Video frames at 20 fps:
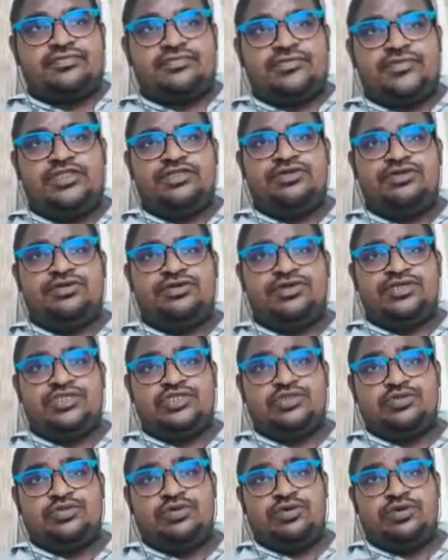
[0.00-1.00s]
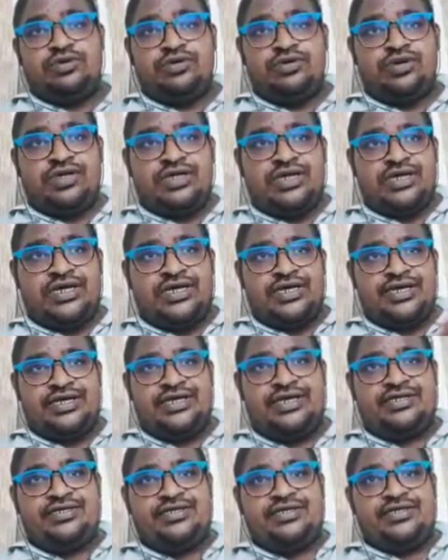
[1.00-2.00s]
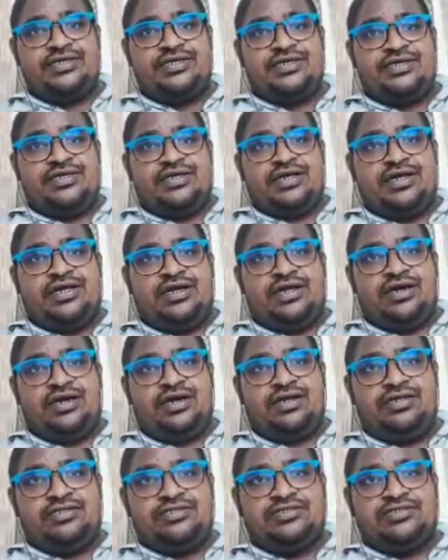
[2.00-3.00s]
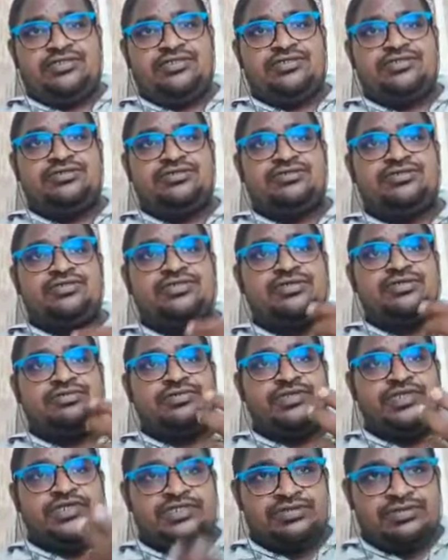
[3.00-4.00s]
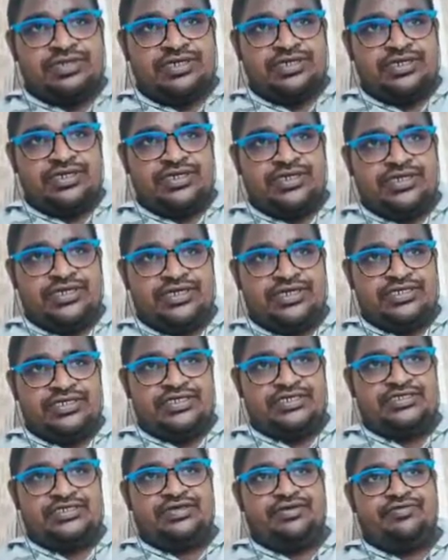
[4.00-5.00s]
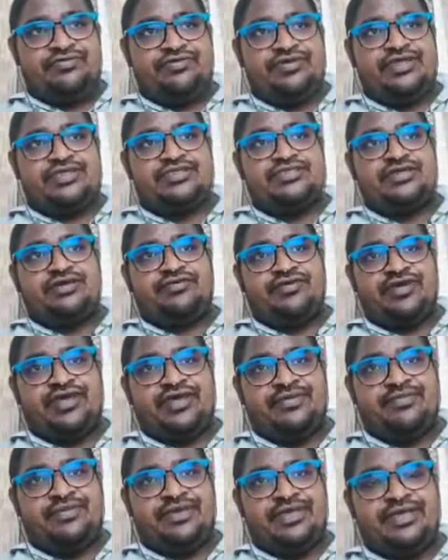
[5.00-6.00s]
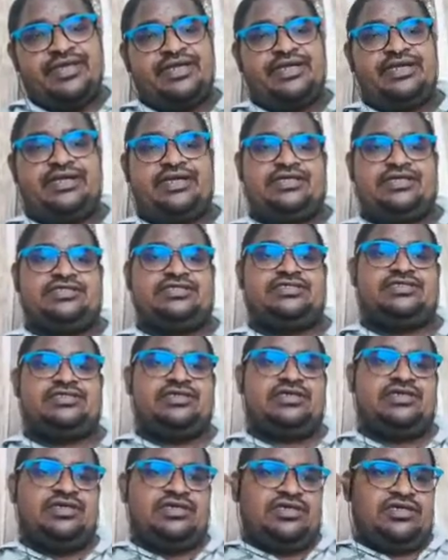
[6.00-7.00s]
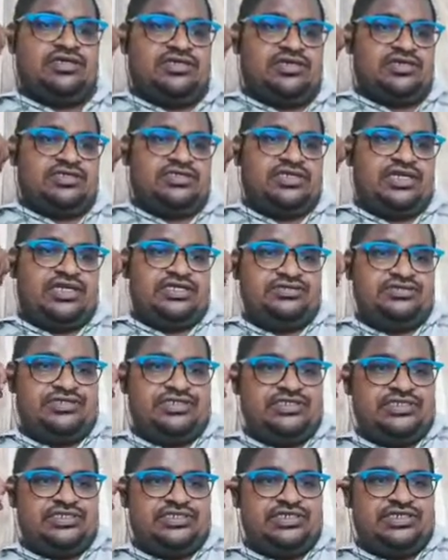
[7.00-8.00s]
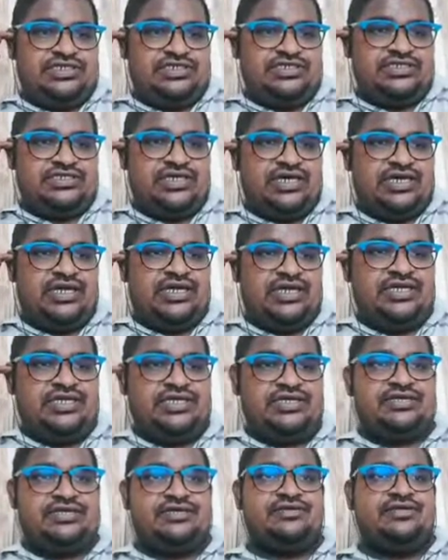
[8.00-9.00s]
due to its own current and also due to the mutual inductance effects of IB and IC. Yes, as we discussed earlier.